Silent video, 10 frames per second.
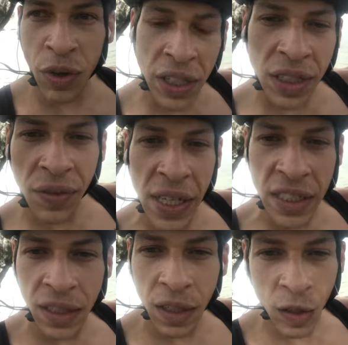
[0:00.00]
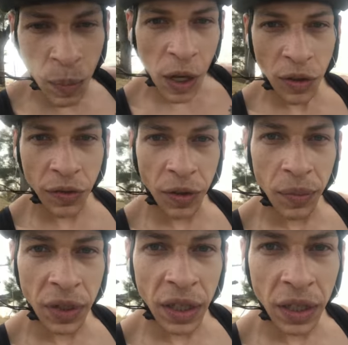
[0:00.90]
running device and got sponsored
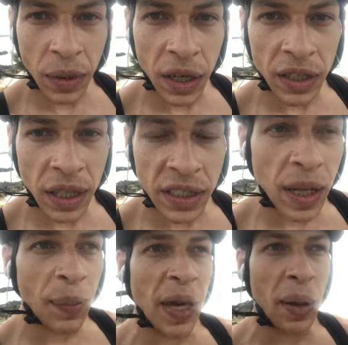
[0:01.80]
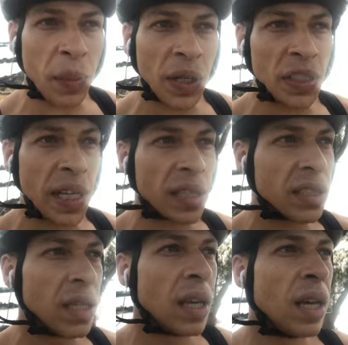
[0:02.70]
from the A Step Ahead
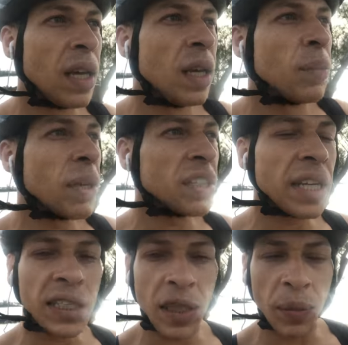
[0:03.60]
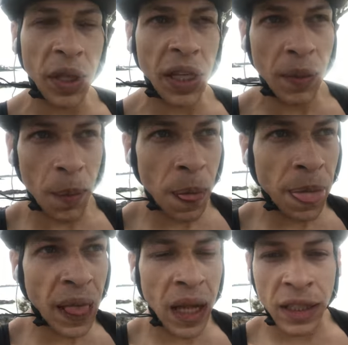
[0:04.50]
prosthetics company.
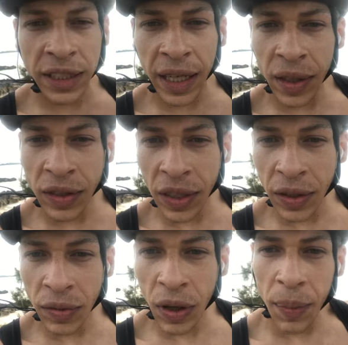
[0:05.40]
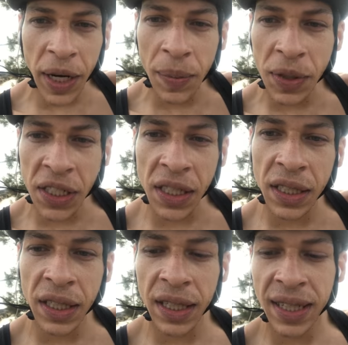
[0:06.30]
Shout out to Robert
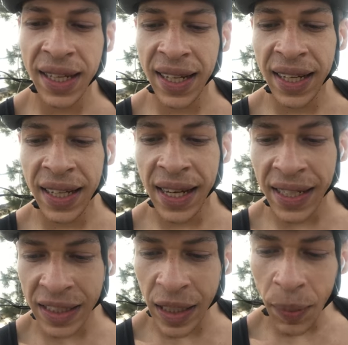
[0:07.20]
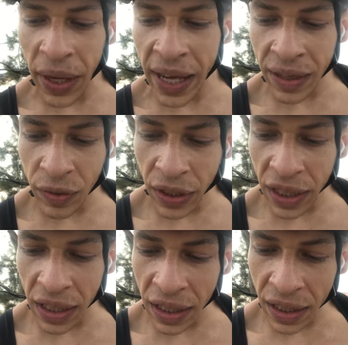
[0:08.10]
Emerson and A Step Ahead
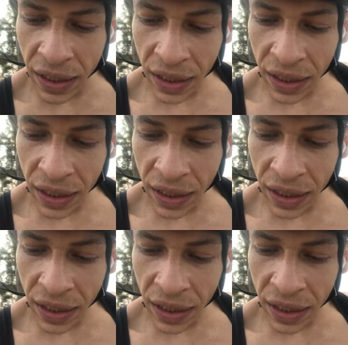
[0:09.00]
in